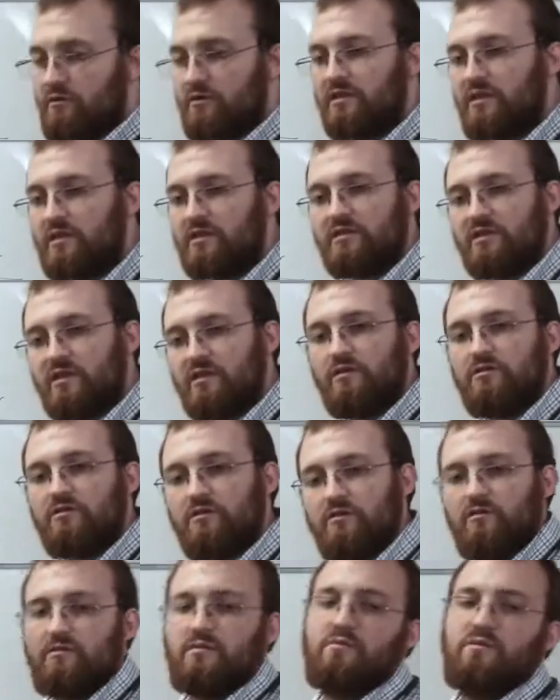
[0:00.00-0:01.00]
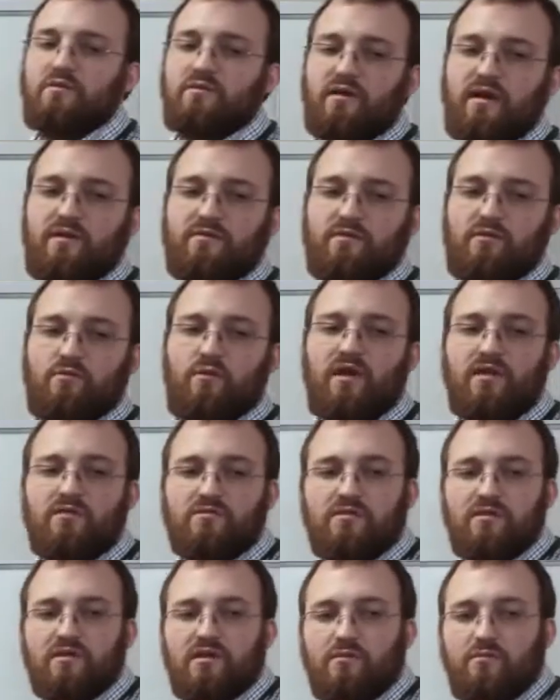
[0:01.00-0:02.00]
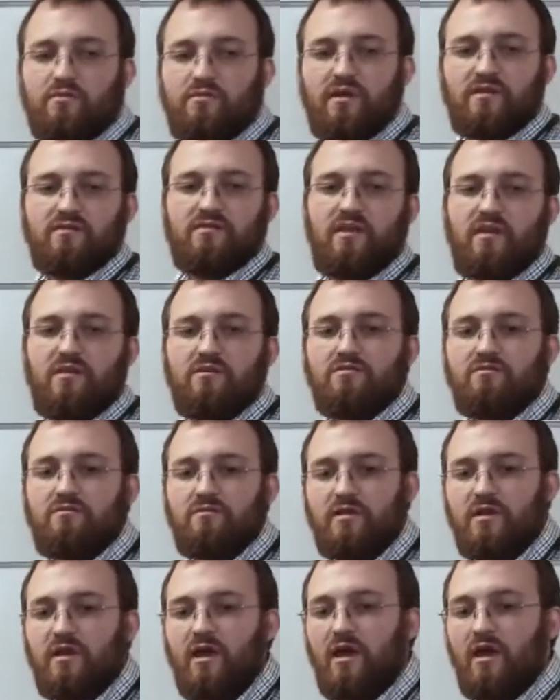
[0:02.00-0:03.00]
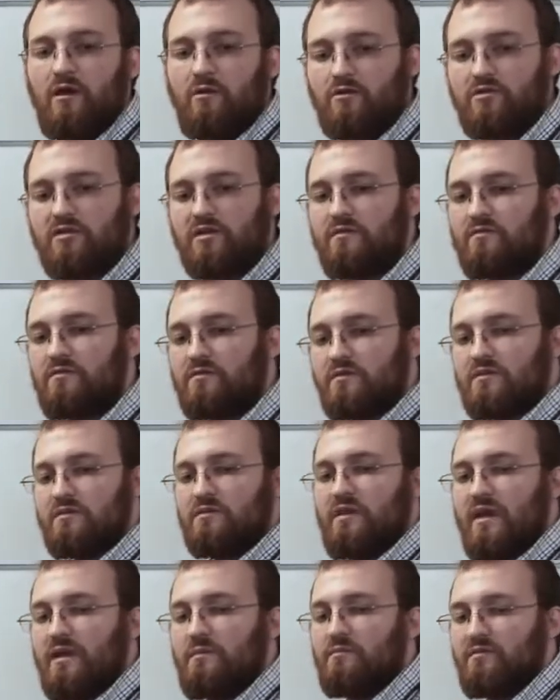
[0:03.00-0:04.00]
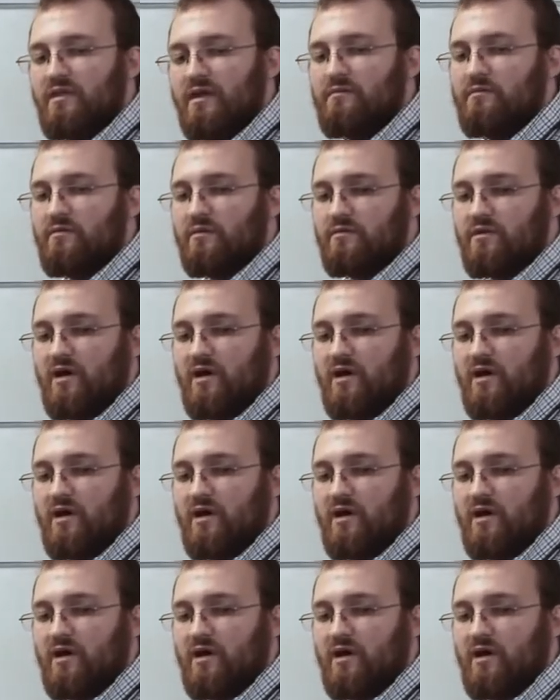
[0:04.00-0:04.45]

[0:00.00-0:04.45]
really intelligent cryptographic ways to compress history, which give us the same level